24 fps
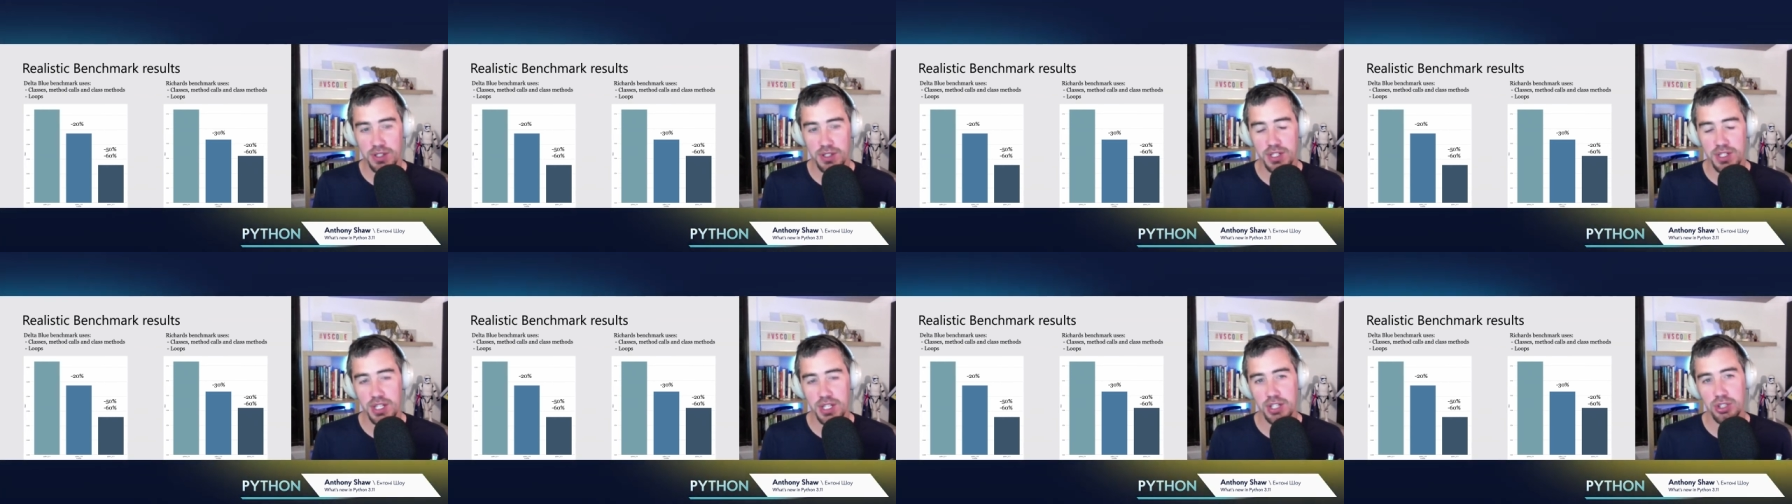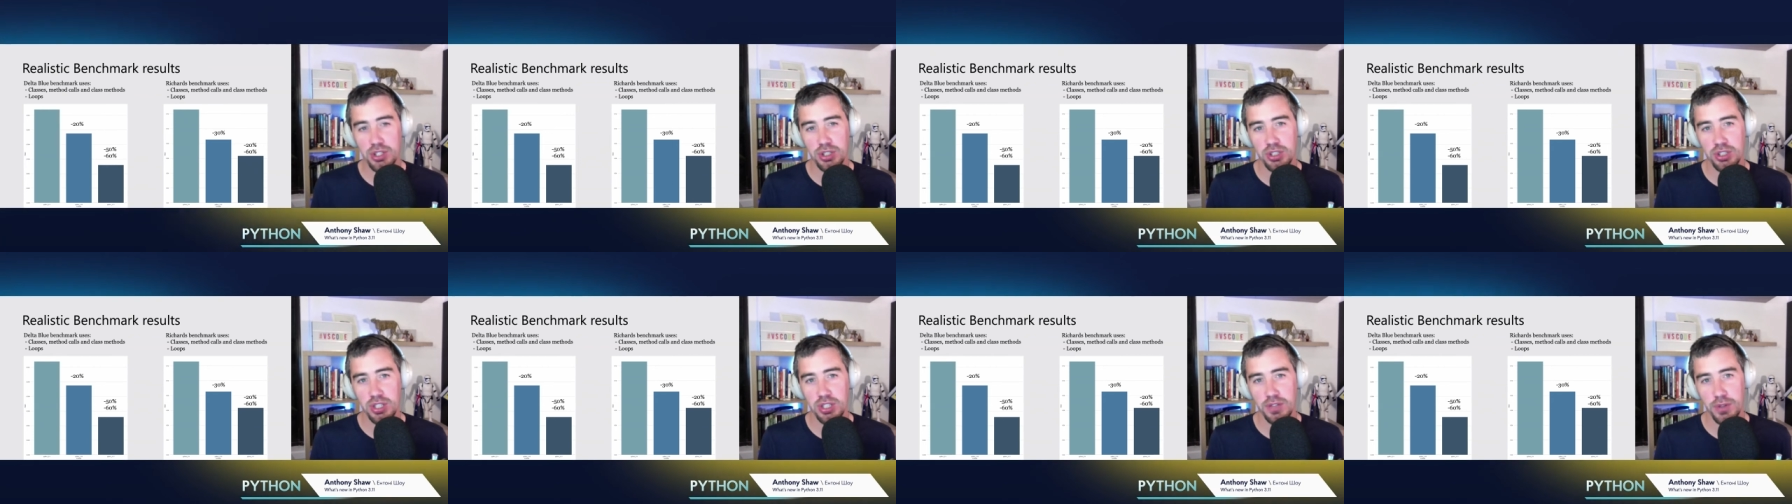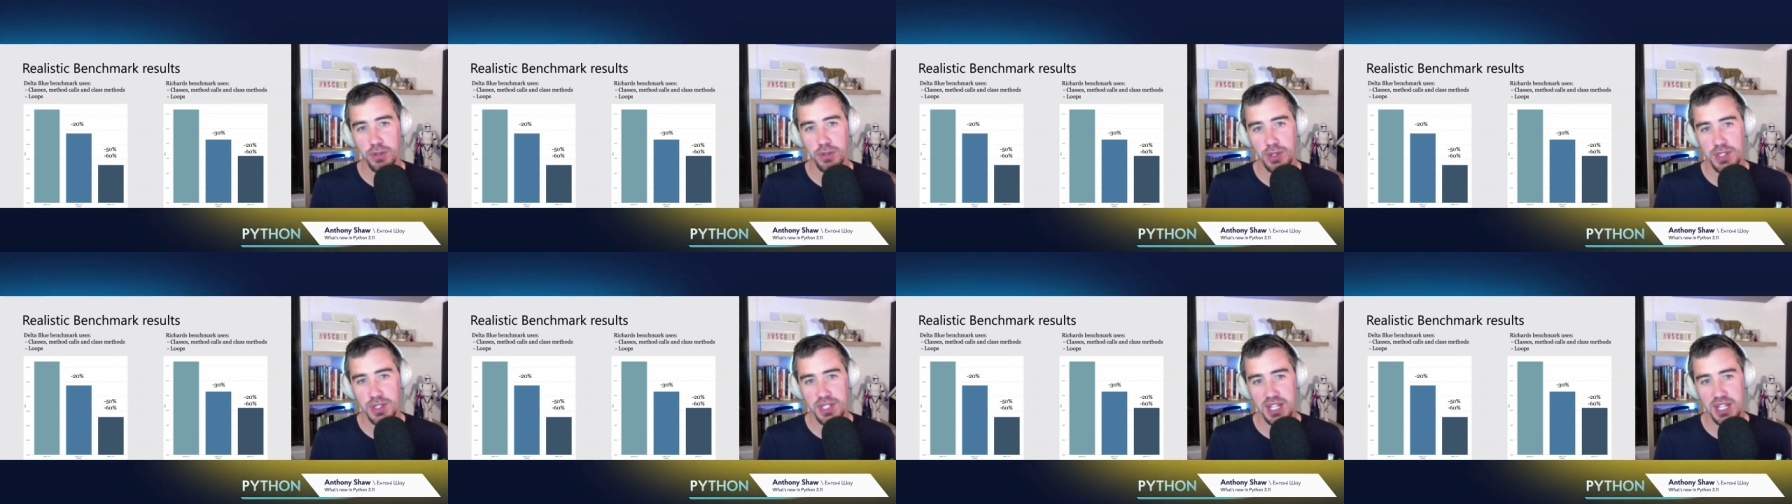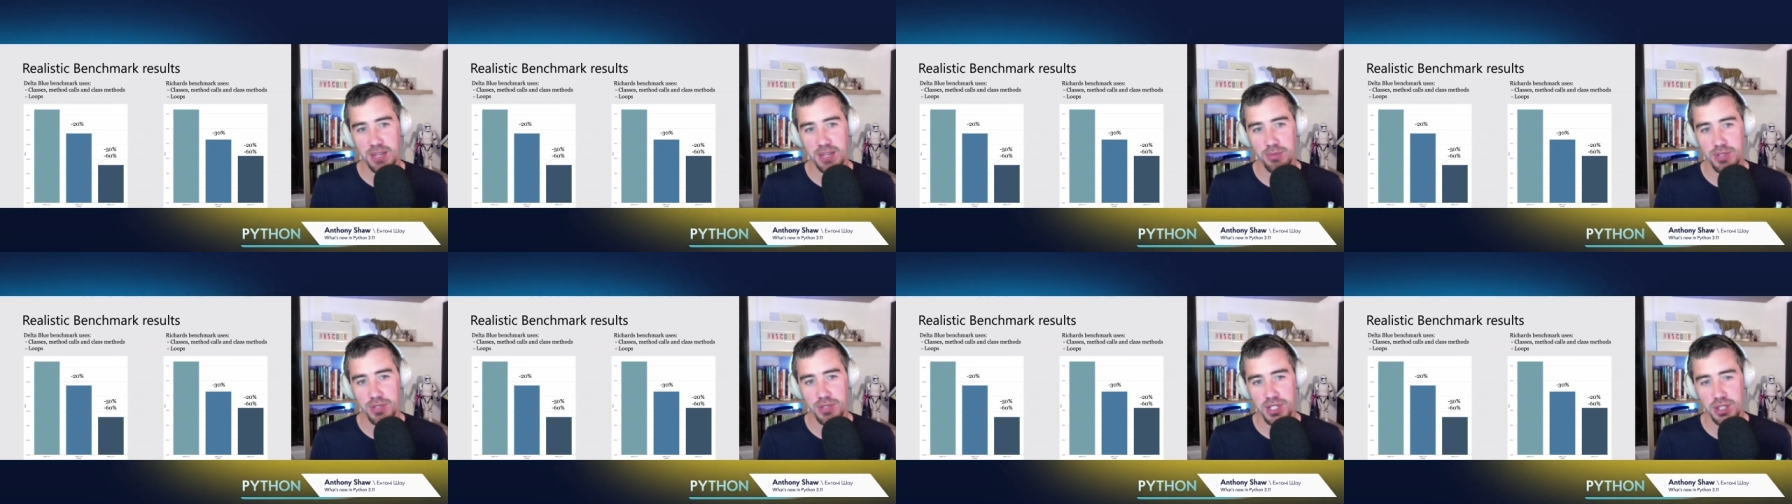So they should give you the
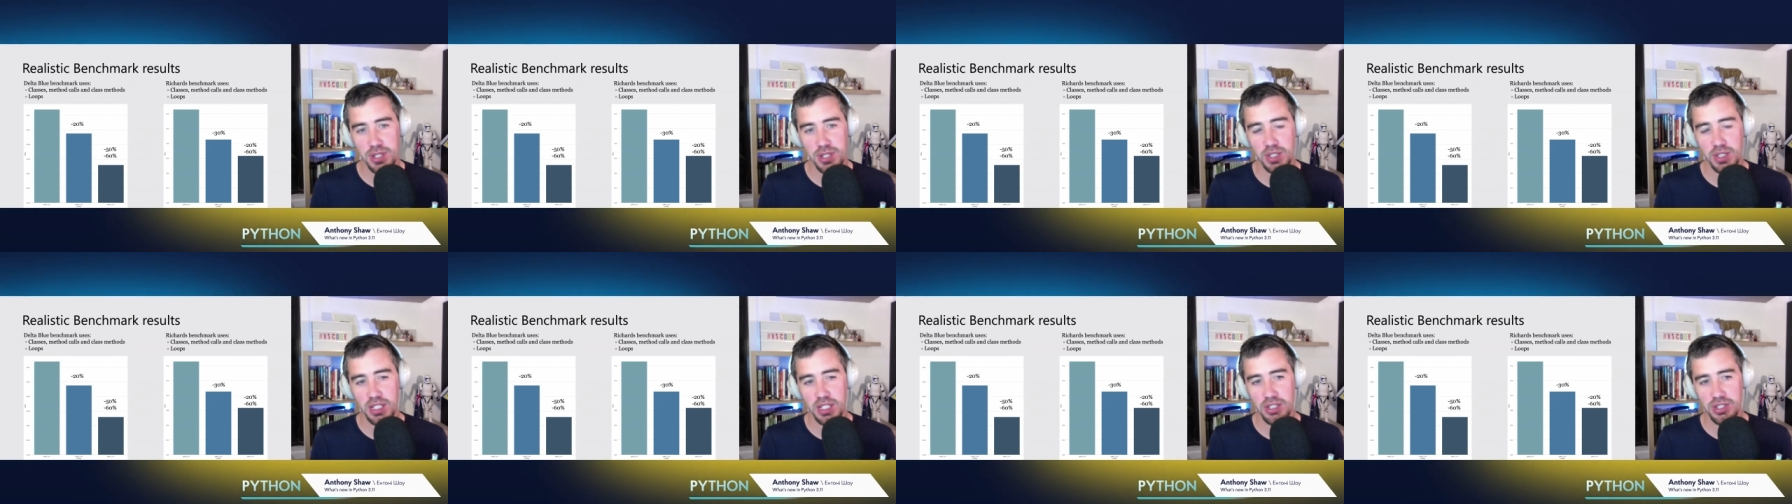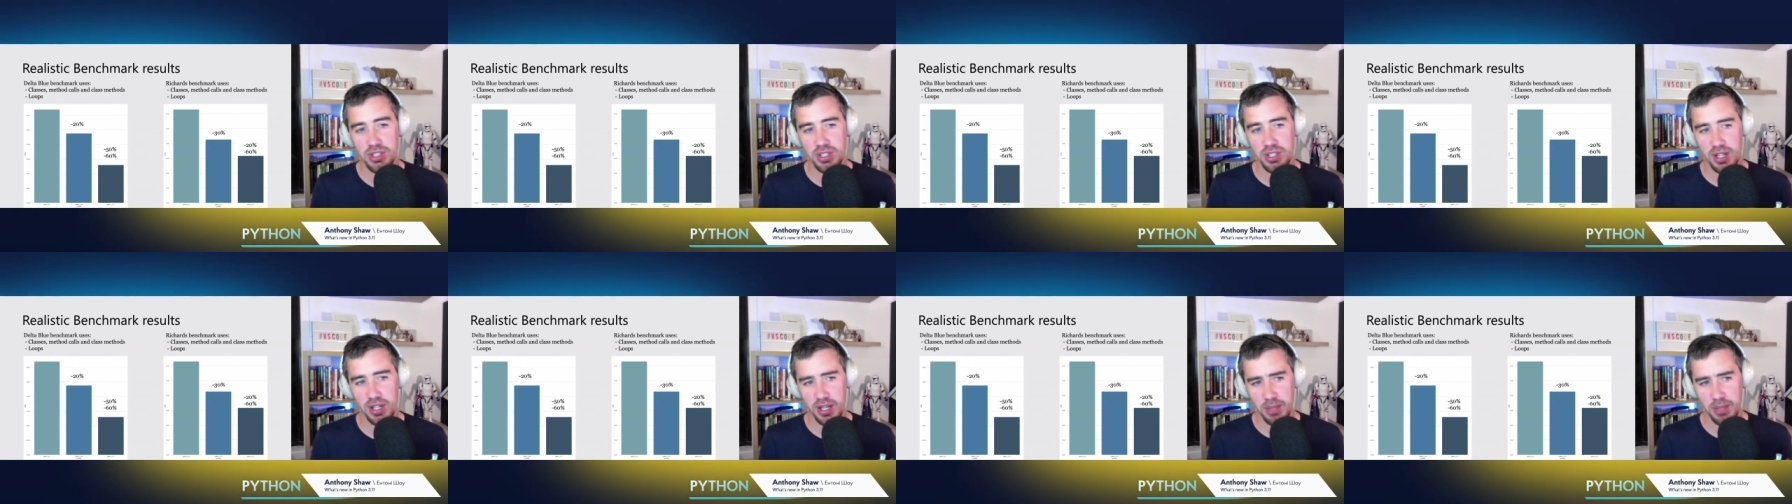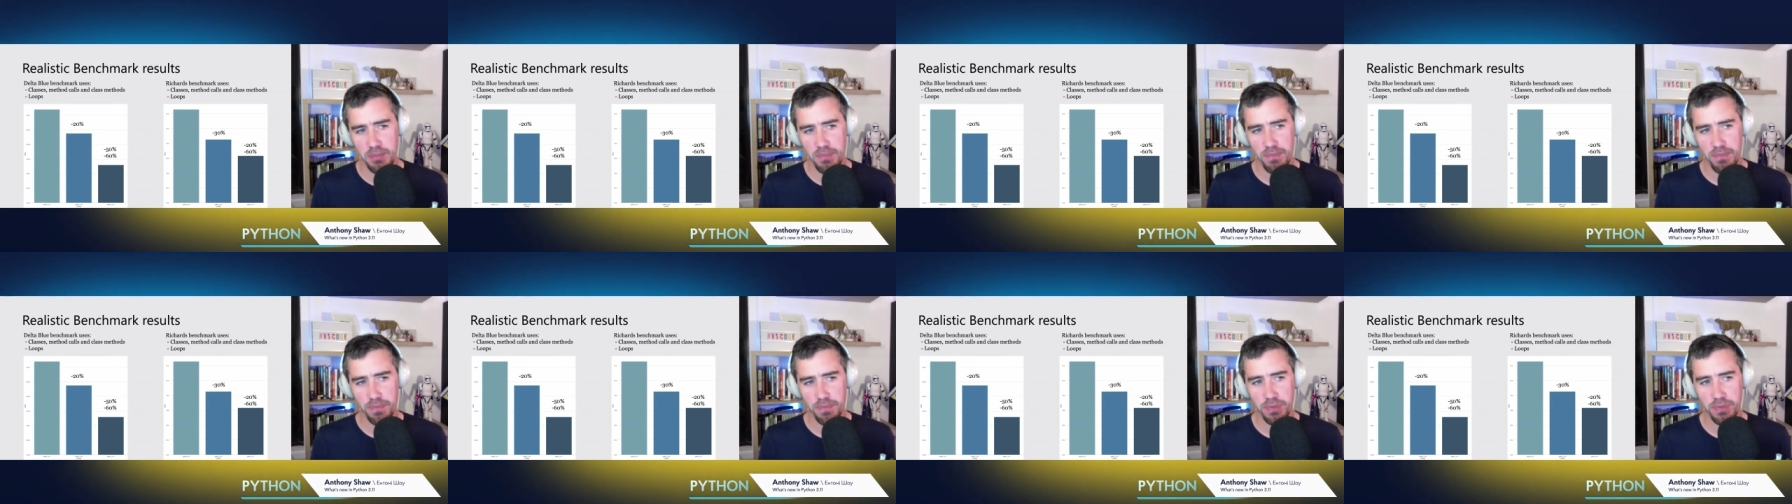same result each time.